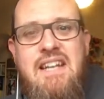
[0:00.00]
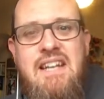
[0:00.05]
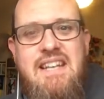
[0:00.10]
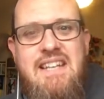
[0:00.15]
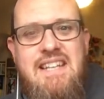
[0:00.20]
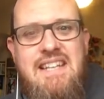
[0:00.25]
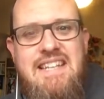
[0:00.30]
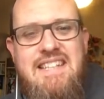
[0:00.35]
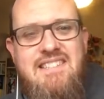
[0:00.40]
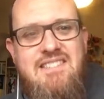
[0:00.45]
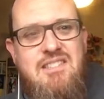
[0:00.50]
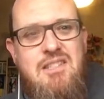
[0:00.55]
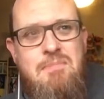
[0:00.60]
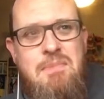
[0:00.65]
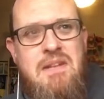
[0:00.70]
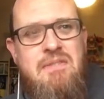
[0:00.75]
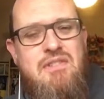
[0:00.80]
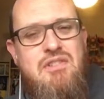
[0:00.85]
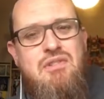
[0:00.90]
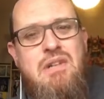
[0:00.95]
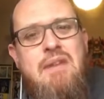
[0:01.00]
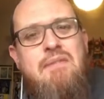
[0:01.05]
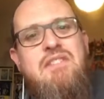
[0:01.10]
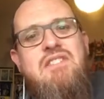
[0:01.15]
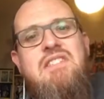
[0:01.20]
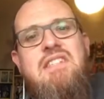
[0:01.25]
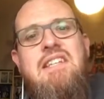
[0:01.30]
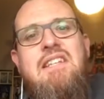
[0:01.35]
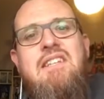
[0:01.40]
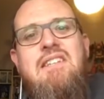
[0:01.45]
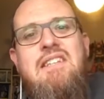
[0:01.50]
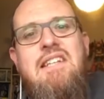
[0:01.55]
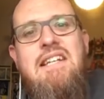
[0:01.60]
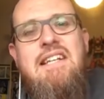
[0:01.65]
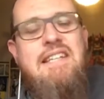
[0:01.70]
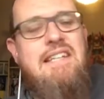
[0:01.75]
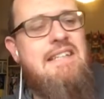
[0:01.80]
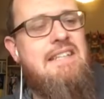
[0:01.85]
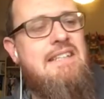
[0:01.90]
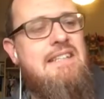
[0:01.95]
is a bit of a travesty,
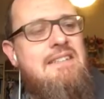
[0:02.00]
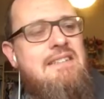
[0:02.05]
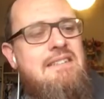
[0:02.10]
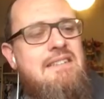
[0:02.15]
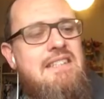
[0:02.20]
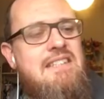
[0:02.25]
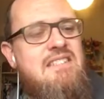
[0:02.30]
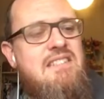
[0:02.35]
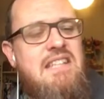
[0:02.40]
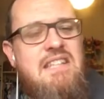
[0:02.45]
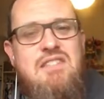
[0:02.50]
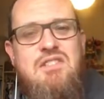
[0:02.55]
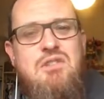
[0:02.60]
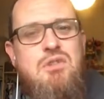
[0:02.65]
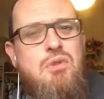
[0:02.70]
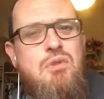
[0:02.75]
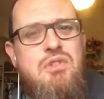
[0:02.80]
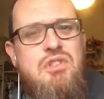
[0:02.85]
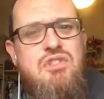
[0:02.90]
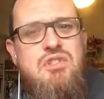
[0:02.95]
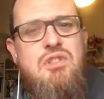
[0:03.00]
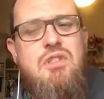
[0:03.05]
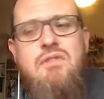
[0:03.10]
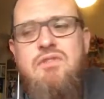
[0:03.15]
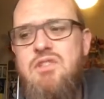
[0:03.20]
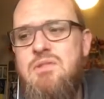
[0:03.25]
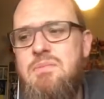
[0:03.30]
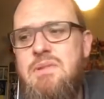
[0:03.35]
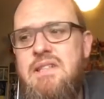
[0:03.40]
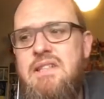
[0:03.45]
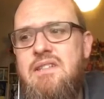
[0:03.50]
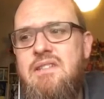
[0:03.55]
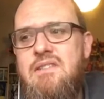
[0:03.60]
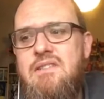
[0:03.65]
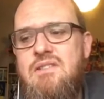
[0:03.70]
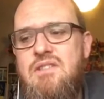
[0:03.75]
and these things don't deserve to be